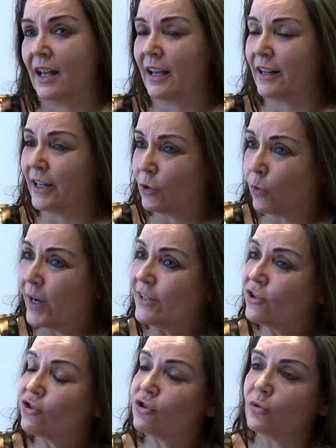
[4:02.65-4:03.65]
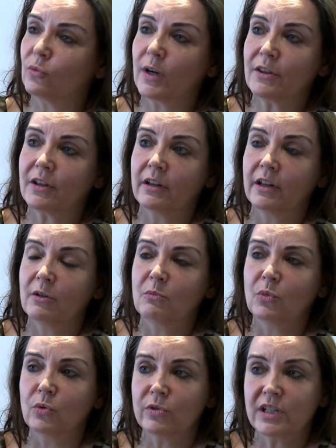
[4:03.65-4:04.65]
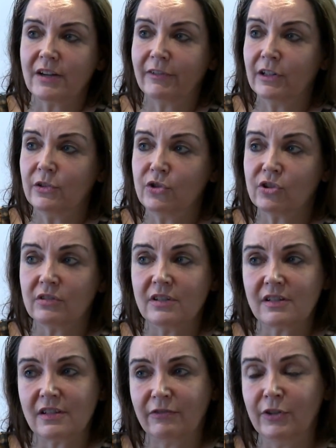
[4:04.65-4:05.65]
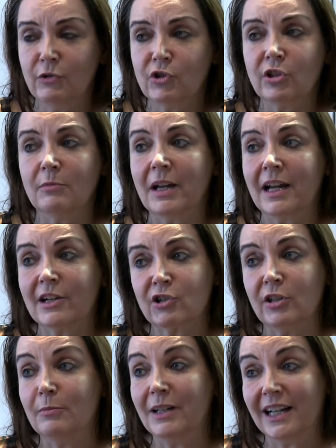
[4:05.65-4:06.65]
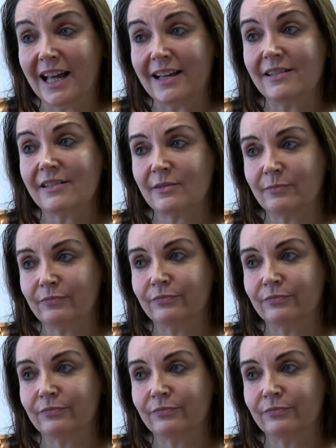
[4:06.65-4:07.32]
and I question whether more devolution is the future. It may actually be less.